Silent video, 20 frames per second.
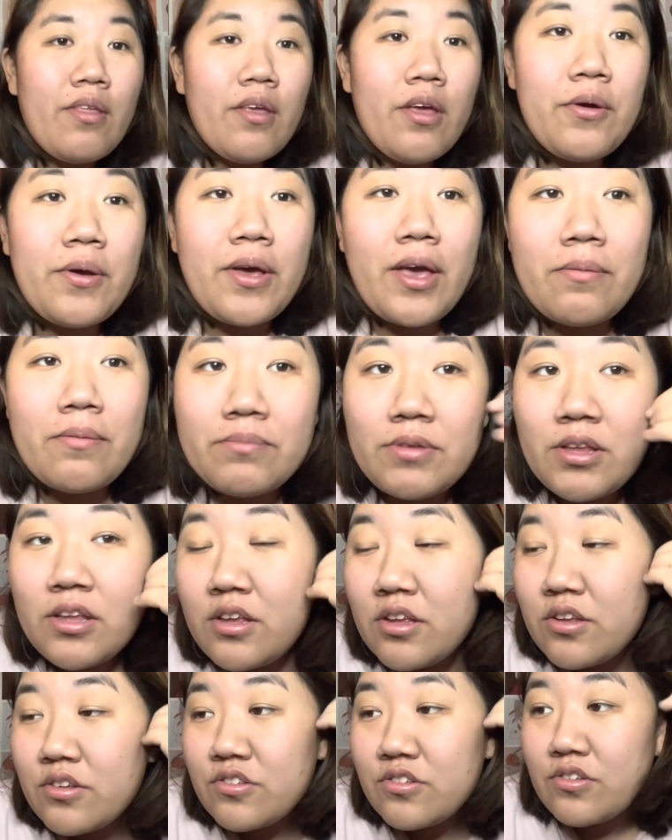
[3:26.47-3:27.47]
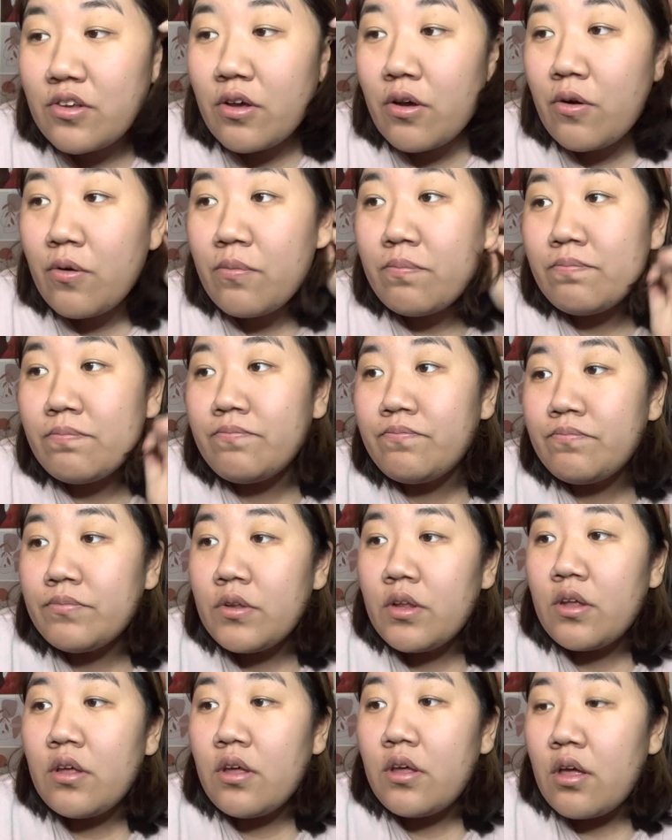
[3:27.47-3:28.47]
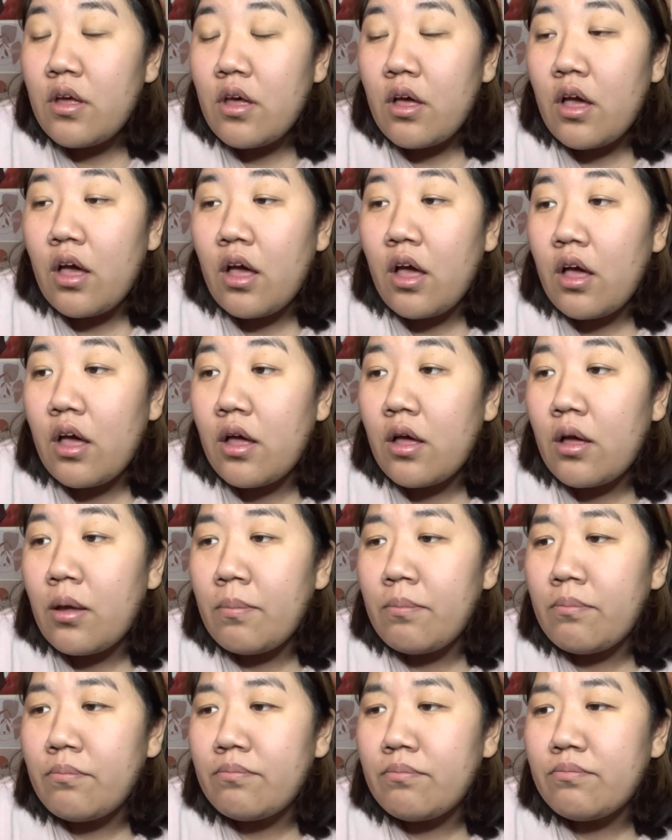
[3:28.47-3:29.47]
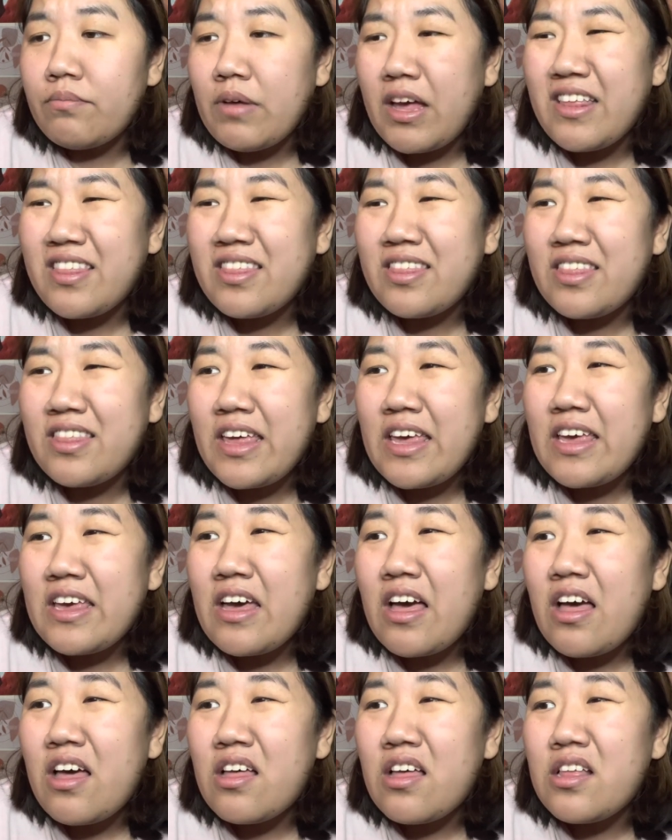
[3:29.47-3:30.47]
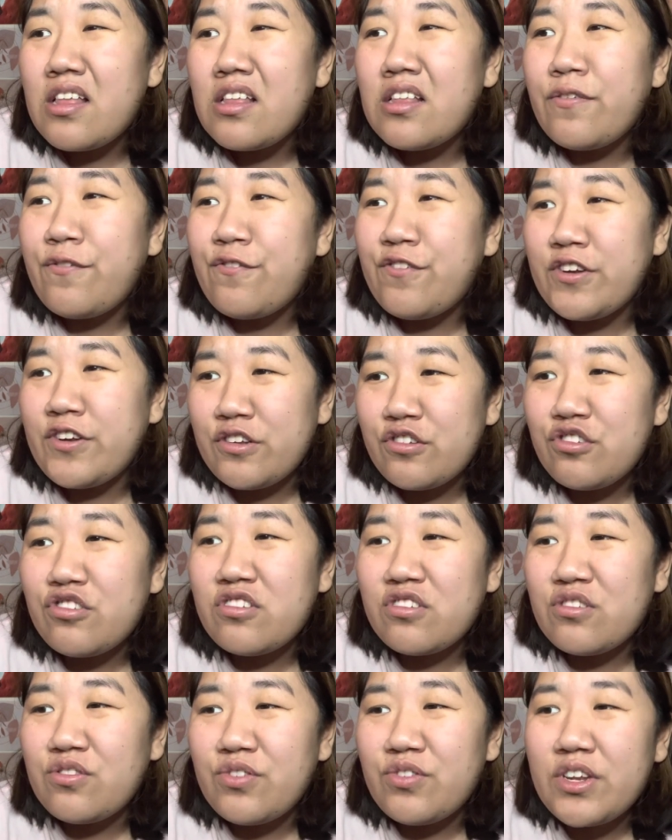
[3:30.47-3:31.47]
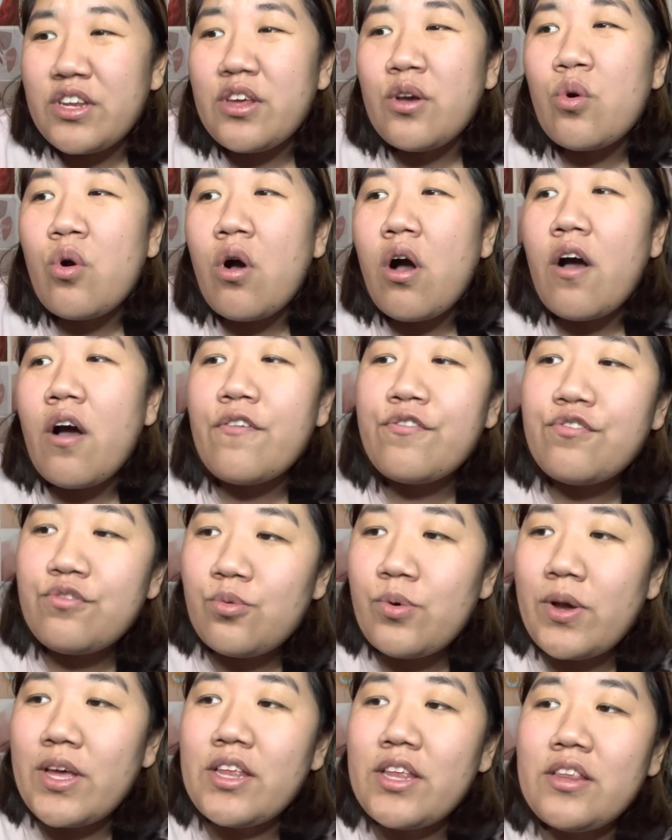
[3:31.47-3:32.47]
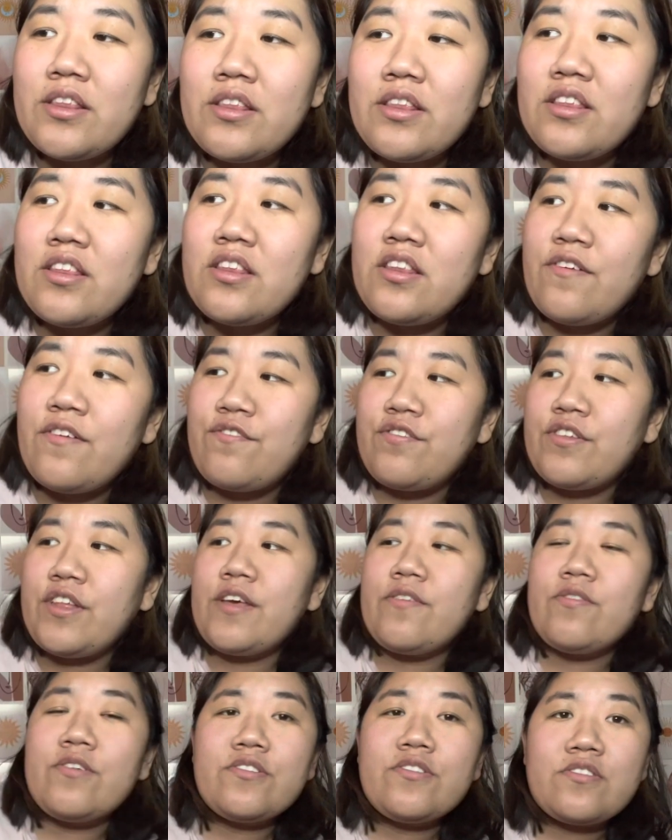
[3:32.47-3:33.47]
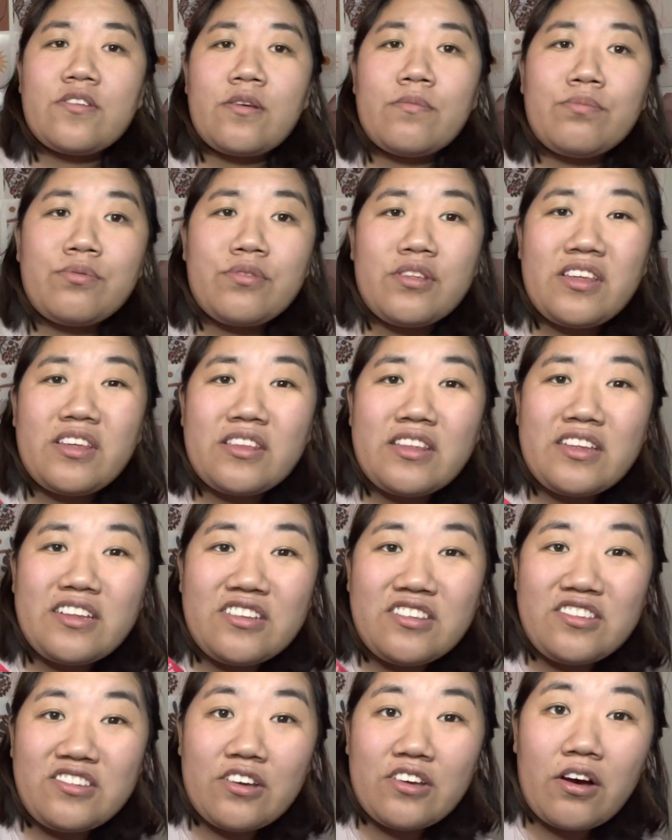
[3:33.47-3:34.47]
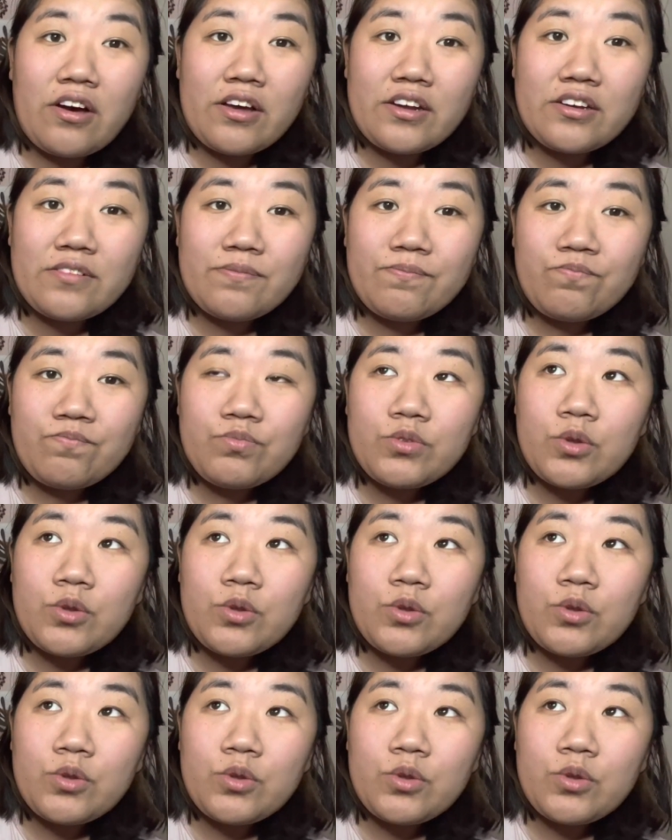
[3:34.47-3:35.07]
Okay, so I think I'll finish this video off when the flavor's completely done